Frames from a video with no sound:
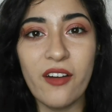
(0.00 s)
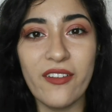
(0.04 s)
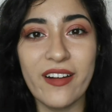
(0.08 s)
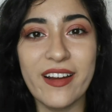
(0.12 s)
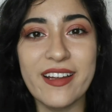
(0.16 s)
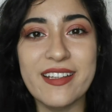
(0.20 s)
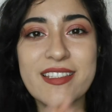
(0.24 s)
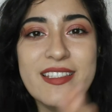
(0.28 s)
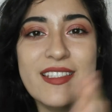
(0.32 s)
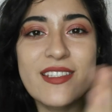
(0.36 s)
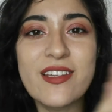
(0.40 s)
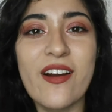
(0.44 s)

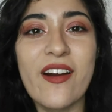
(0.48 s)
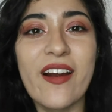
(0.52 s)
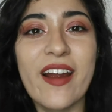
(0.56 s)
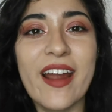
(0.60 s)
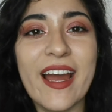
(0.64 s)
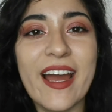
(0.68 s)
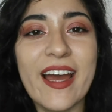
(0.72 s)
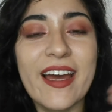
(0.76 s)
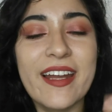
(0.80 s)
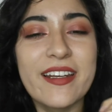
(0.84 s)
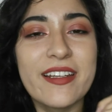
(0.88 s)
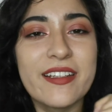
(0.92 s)
Alright,
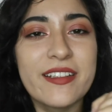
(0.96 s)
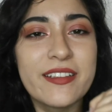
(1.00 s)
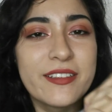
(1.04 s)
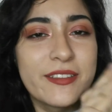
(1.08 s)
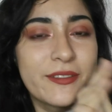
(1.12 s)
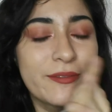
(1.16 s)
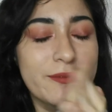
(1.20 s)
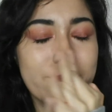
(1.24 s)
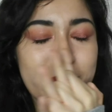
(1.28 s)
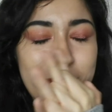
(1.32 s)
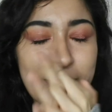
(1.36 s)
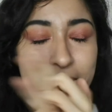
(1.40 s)
sorry,
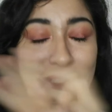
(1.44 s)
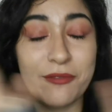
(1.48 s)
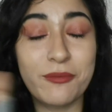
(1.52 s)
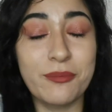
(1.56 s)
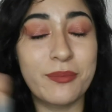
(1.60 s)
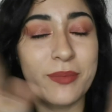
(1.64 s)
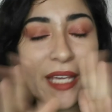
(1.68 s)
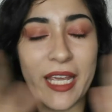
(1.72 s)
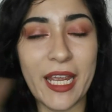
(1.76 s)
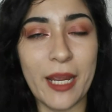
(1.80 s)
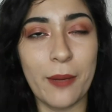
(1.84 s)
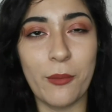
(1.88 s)
my
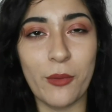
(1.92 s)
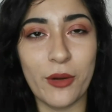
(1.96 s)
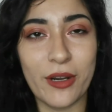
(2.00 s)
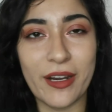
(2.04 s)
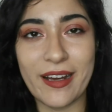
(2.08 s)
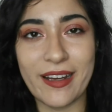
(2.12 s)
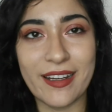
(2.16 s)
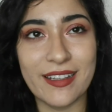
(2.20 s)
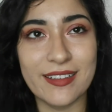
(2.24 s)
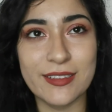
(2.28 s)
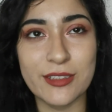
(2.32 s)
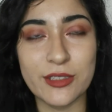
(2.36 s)
camera
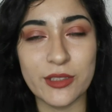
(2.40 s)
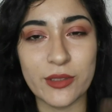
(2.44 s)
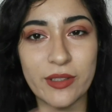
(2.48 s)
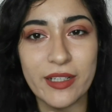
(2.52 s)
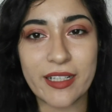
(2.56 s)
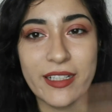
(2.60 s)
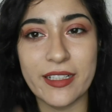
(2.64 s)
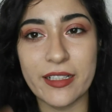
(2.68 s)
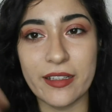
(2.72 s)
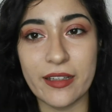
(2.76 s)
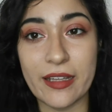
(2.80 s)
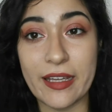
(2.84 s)
died, so
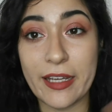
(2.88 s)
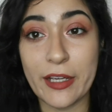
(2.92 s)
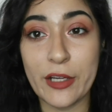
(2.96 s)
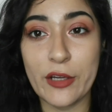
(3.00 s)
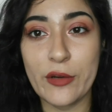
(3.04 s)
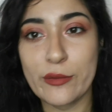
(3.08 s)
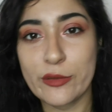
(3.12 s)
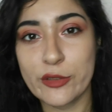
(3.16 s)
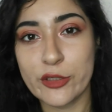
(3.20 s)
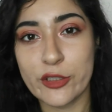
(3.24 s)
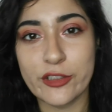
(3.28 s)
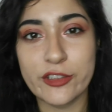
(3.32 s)
I had to like
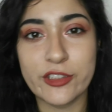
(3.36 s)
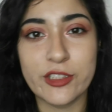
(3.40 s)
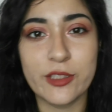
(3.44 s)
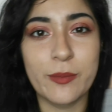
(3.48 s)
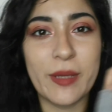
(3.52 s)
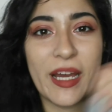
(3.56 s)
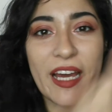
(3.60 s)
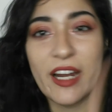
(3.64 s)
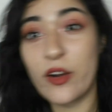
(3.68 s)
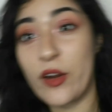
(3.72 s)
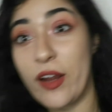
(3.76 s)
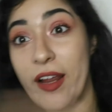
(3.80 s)
go charge the
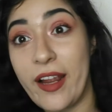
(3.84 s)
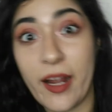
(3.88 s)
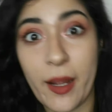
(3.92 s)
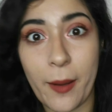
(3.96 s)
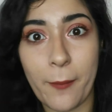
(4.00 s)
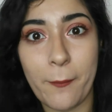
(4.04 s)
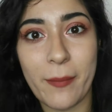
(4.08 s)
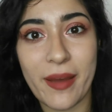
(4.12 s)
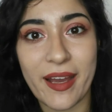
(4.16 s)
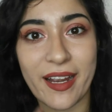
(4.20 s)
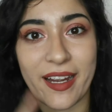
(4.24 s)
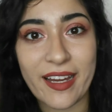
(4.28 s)
battery and
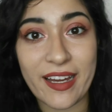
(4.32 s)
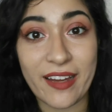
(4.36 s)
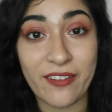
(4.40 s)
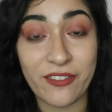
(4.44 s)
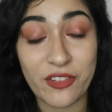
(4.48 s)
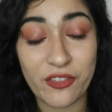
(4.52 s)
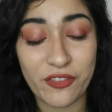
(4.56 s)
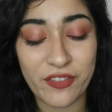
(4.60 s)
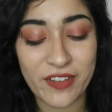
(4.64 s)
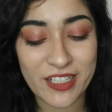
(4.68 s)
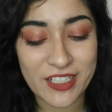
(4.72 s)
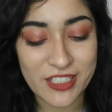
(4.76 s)
come back. I
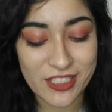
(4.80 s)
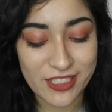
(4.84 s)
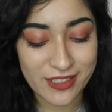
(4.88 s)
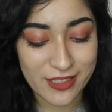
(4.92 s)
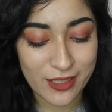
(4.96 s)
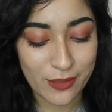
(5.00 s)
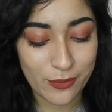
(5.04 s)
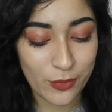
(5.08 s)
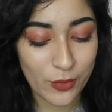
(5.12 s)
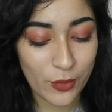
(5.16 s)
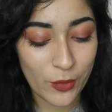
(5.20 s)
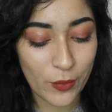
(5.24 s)
have to finish
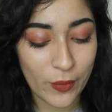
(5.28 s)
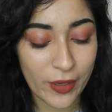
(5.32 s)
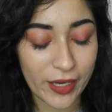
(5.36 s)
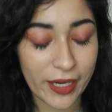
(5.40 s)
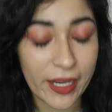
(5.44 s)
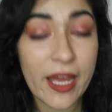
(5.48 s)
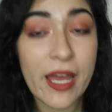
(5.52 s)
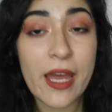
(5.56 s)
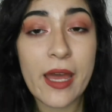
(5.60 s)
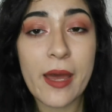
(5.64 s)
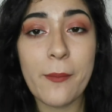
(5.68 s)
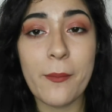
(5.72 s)
this up real
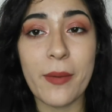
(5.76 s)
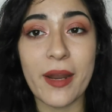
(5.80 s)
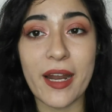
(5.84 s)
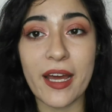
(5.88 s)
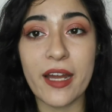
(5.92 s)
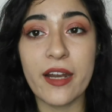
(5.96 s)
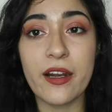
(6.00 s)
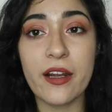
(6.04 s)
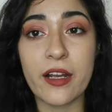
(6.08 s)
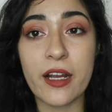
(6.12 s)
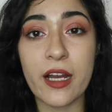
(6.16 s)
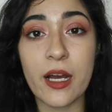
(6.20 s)
quick. But I
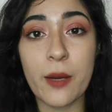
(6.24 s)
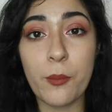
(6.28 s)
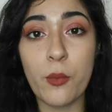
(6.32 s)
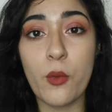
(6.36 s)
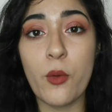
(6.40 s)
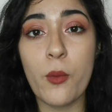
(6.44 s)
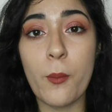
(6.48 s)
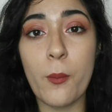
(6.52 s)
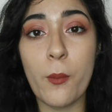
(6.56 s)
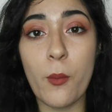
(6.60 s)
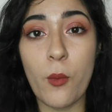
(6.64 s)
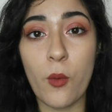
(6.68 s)
had a
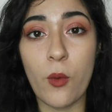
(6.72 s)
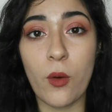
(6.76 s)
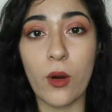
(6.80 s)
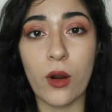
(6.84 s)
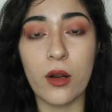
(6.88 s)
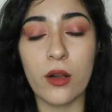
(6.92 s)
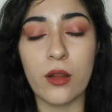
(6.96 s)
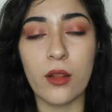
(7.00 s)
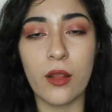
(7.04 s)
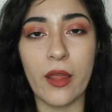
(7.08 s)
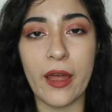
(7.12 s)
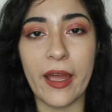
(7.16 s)
couple
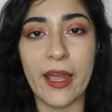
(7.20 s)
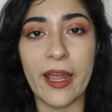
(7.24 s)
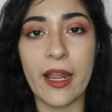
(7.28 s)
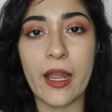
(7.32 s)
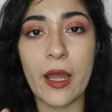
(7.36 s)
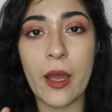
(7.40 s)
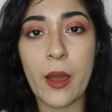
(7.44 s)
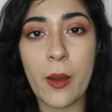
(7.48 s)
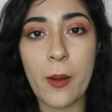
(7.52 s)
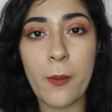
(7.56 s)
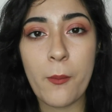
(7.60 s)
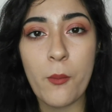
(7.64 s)
more
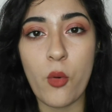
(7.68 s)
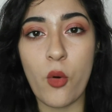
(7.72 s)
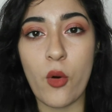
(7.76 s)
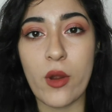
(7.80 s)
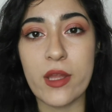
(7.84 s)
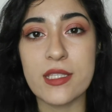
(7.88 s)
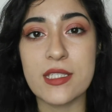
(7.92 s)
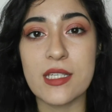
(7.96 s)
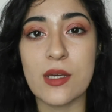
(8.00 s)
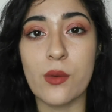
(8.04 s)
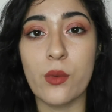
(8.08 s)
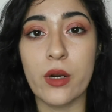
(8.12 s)
like
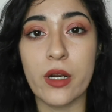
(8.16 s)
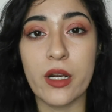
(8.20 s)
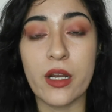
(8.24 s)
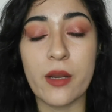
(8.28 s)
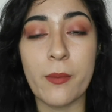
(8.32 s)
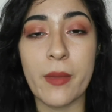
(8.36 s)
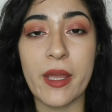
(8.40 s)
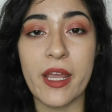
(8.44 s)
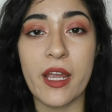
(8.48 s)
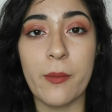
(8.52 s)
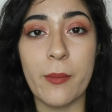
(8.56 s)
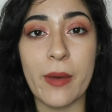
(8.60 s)
points I wanted
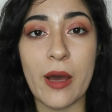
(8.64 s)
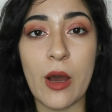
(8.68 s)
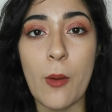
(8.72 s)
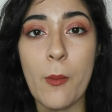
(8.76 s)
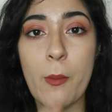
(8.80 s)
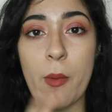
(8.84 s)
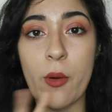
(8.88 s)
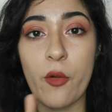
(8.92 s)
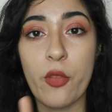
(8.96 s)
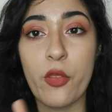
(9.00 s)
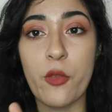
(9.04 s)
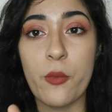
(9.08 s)
to make
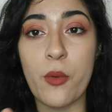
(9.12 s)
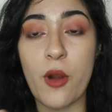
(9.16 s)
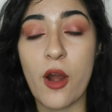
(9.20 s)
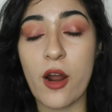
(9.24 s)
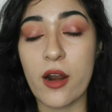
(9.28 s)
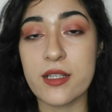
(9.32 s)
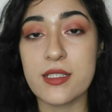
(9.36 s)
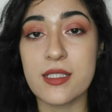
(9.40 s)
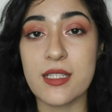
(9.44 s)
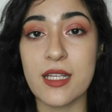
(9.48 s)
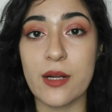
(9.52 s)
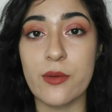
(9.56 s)
about both the
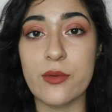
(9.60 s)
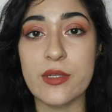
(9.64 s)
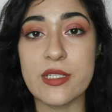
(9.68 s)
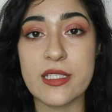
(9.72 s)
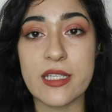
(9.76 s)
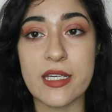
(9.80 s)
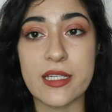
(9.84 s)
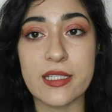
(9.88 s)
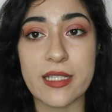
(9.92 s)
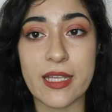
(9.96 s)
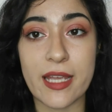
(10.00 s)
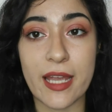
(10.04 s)
products that I
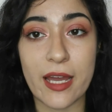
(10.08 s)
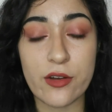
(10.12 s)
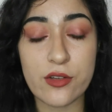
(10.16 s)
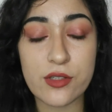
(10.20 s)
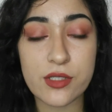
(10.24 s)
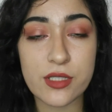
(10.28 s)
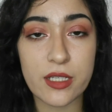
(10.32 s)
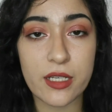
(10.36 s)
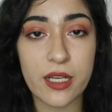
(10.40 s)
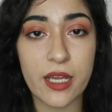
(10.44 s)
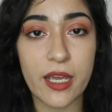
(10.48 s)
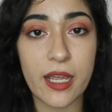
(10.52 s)
was testing
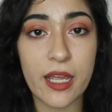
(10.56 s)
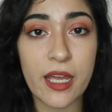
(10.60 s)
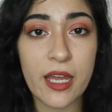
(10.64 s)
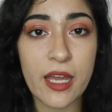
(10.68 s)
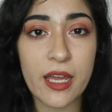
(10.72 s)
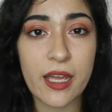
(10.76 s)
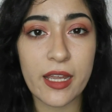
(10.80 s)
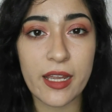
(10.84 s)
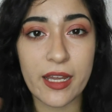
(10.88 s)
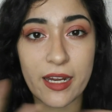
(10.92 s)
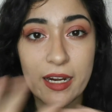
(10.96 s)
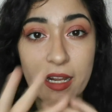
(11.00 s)
out today,
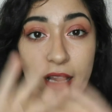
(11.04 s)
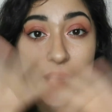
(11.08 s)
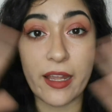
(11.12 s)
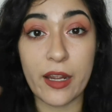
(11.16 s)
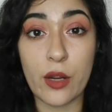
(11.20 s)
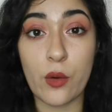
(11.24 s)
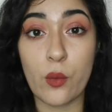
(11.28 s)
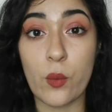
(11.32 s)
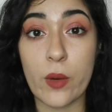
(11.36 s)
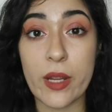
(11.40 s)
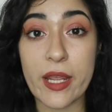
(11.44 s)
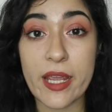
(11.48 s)
kind of
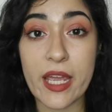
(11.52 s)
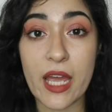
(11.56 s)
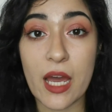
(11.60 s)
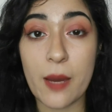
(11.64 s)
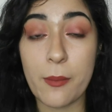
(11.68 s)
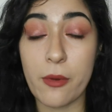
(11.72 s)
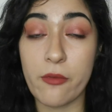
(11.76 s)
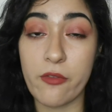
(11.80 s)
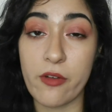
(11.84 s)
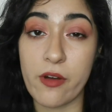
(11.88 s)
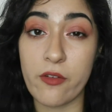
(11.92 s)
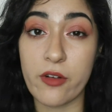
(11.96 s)
like a
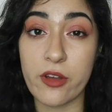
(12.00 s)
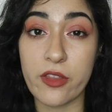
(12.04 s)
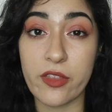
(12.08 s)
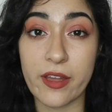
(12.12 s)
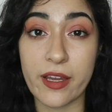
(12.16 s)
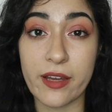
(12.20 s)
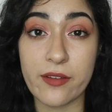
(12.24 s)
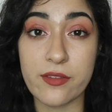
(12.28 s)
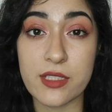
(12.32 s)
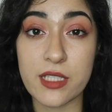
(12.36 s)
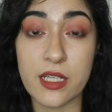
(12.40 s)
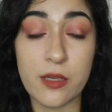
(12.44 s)
recap of
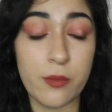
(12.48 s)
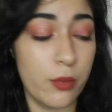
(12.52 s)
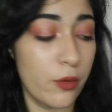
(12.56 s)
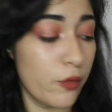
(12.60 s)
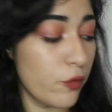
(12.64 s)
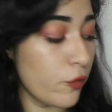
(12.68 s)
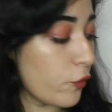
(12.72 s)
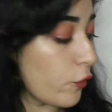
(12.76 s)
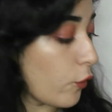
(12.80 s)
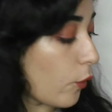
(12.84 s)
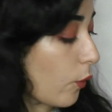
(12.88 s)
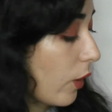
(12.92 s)
everything I've said
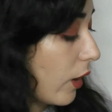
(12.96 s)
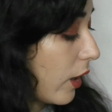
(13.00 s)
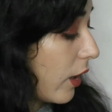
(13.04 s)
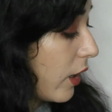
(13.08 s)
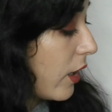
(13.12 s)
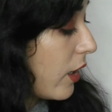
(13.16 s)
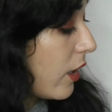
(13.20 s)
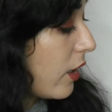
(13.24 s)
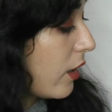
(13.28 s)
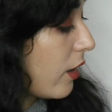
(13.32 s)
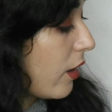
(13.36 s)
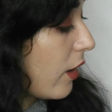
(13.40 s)

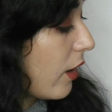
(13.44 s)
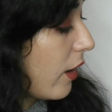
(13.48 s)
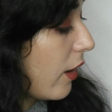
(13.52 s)
before.